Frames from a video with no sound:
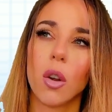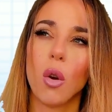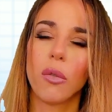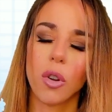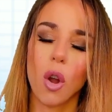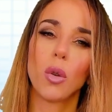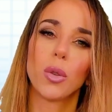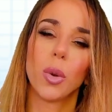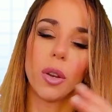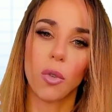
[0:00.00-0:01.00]
over a whole
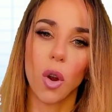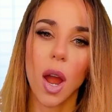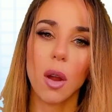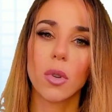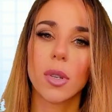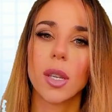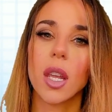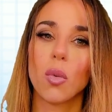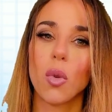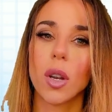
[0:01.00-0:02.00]
24 hours,
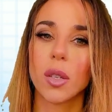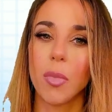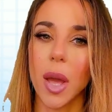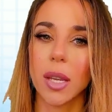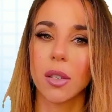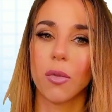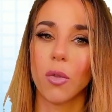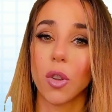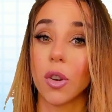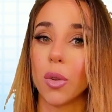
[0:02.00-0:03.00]
it works best
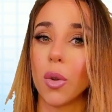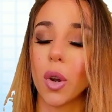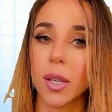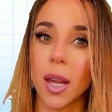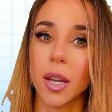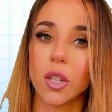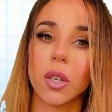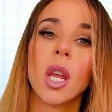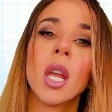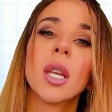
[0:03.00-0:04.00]
for the New York session,